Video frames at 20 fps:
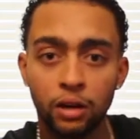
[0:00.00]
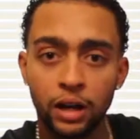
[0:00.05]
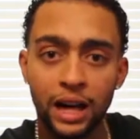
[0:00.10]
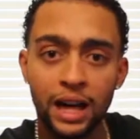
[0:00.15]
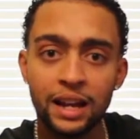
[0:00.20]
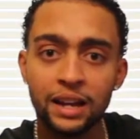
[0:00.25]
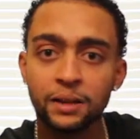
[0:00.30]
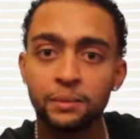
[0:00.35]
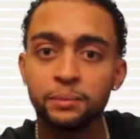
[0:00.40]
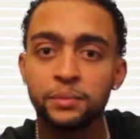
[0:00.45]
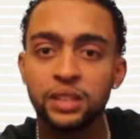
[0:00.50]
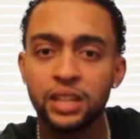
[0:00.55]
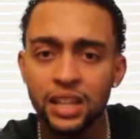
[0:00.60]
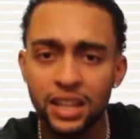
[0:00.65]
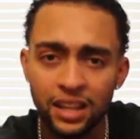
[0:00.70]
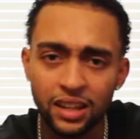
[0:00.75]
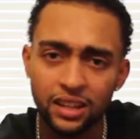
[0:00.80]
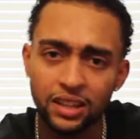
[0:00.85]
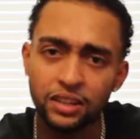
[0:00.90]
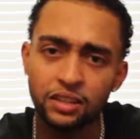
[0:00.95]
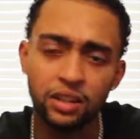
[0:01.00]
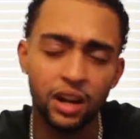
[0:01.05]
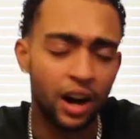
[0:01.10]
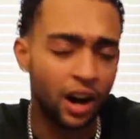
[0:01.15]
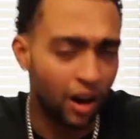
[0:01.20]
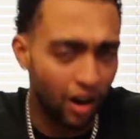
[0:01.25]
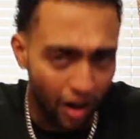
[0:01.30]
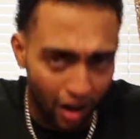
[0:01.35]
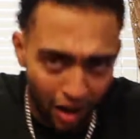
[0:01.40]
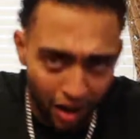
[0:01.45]
NMD?
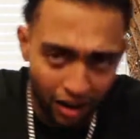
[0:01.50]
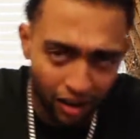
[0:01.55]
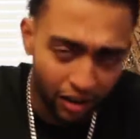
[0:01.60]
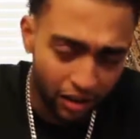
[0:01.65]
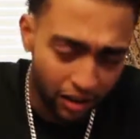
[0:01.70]
Huh?